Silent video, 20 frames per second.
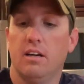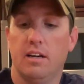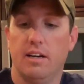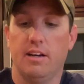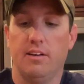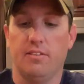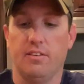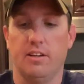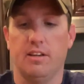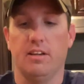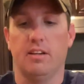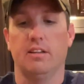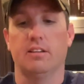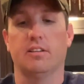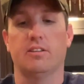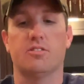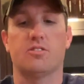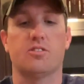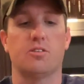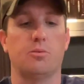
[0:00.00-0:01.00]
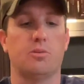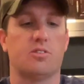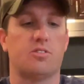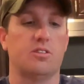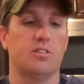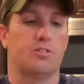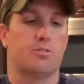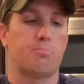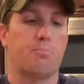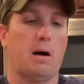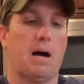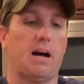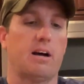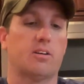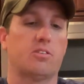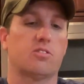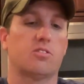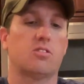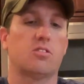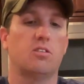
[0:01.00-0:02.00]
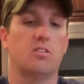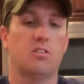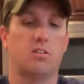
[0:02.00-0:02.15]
And then let's see what's in this box.